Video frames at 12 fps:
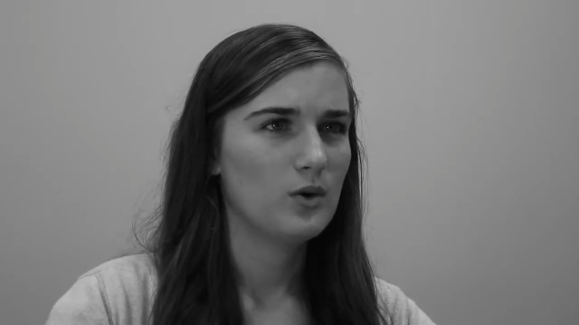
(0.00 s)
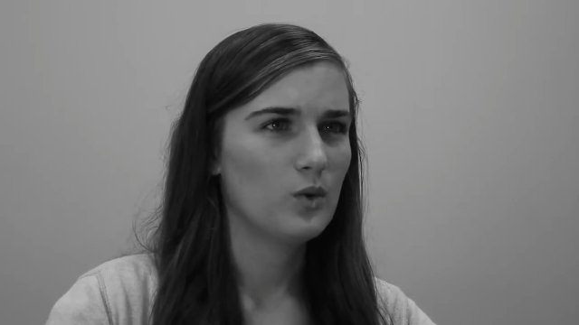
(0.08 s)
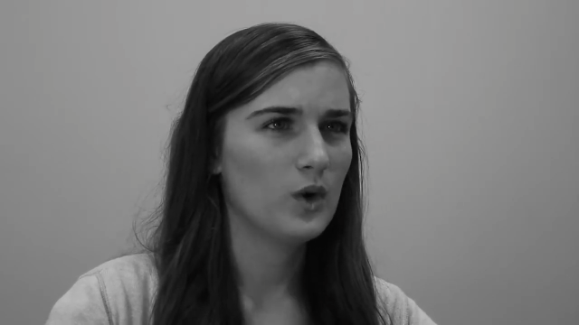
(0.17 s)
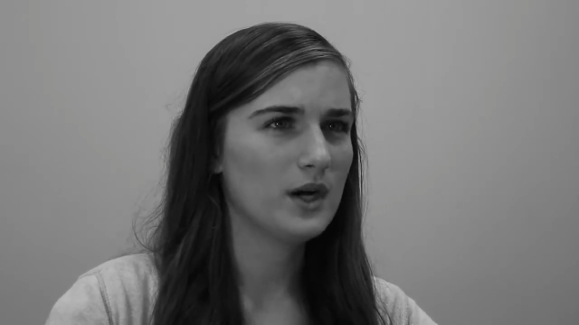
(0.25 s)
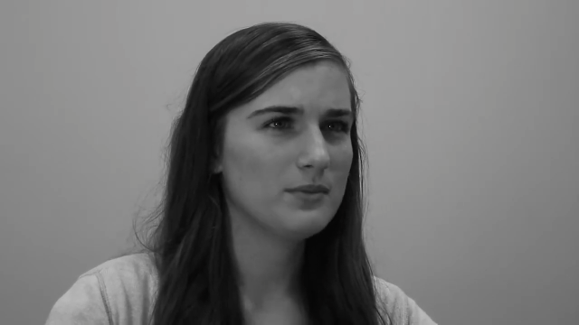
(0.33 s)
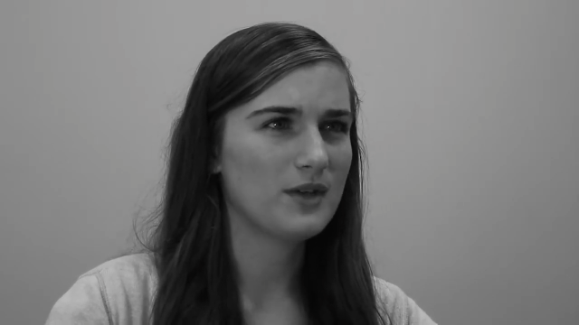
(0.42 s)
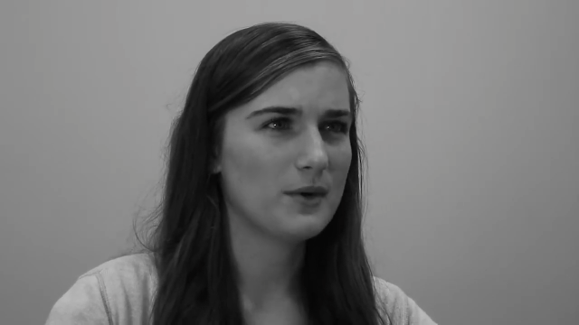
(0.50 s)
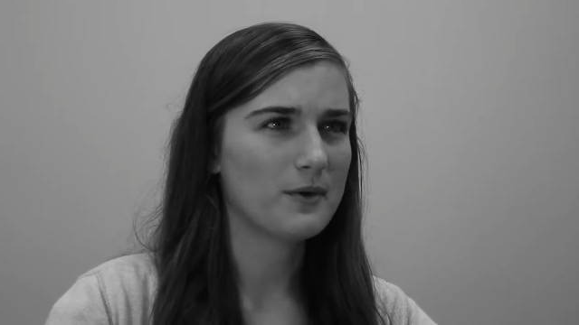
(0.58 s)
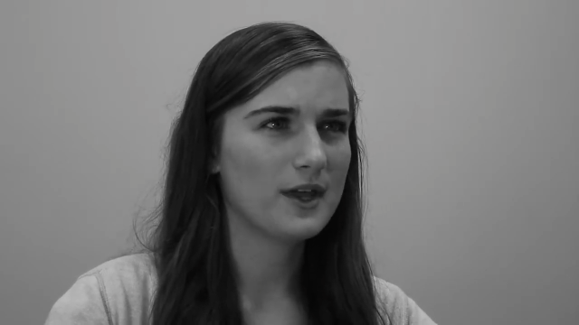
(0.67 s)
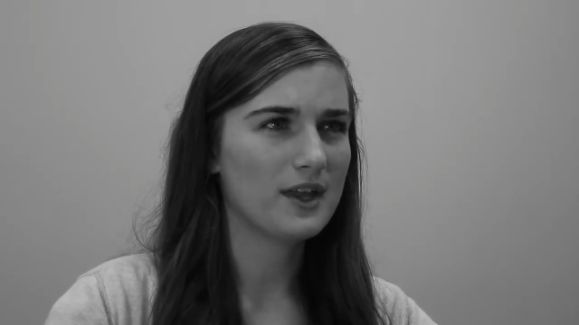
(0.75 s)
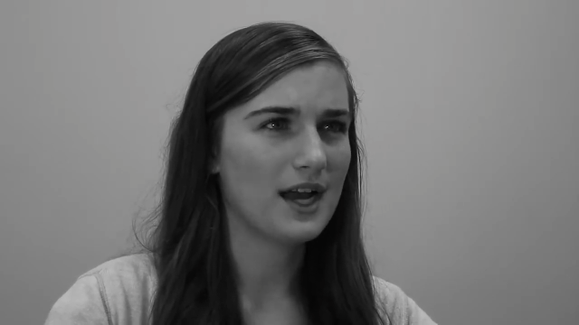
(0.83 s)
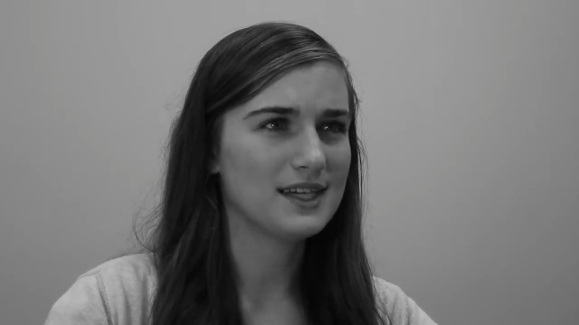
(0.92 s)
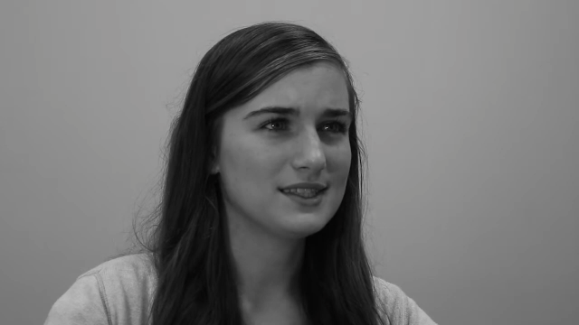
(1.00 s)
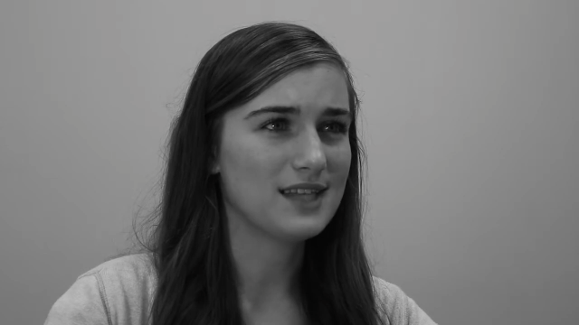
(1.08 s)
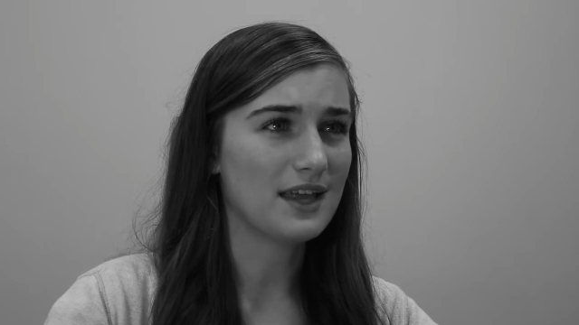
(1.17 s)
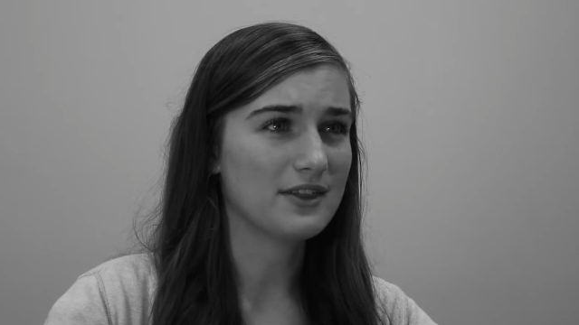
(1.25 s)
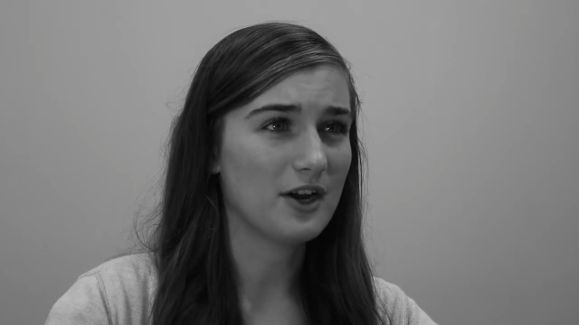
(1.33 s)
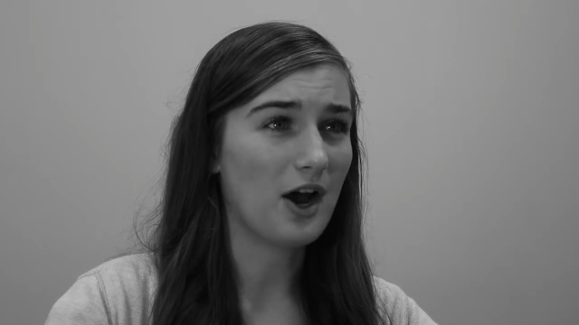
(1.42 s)
or if they realized
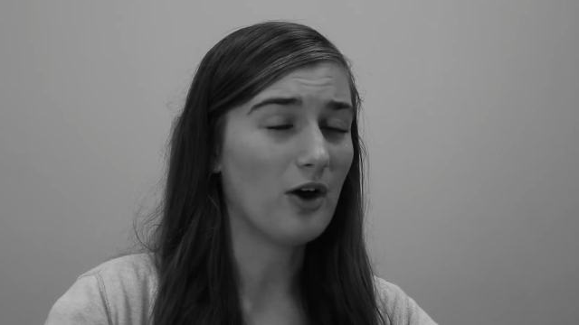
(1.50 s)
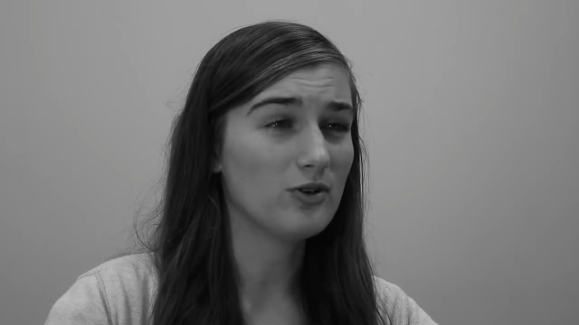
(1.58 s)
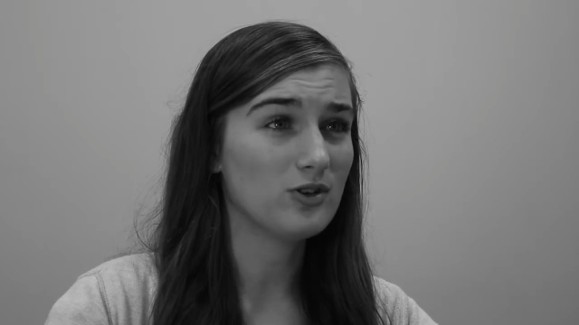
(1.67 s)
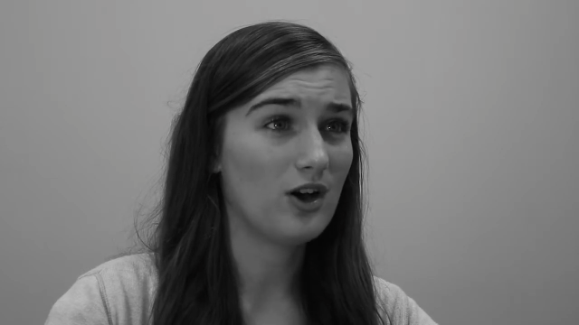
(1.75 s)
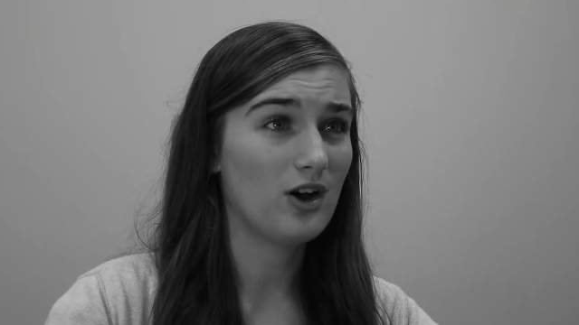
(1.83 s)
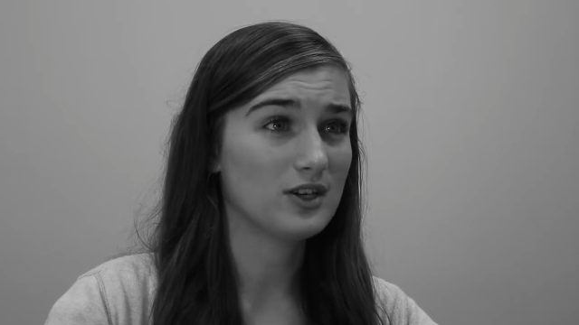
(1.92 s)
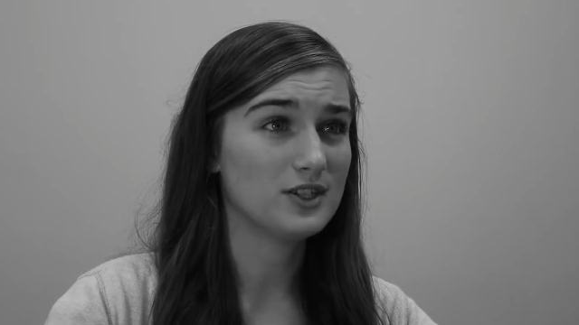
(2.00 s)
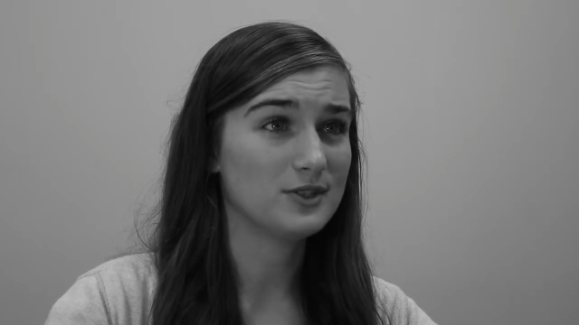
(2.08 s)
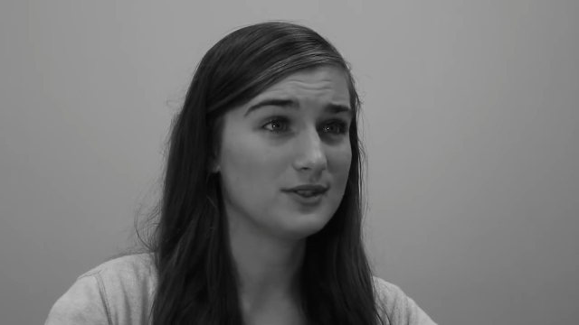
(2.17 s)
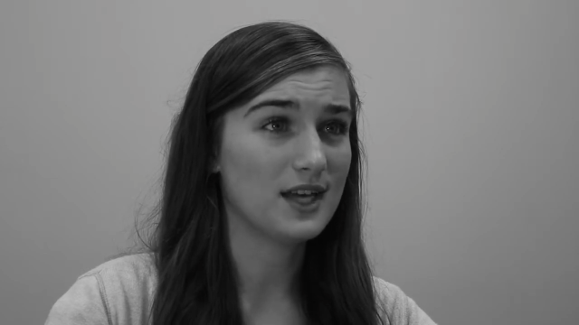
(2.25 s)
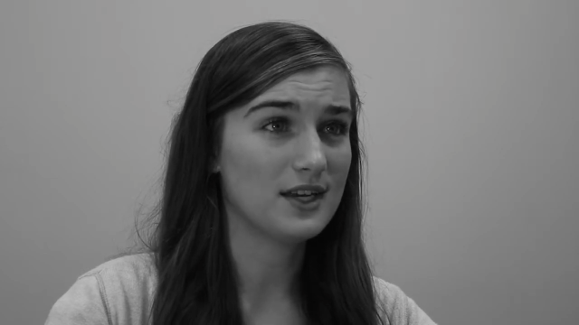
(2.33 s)
that their alcohol use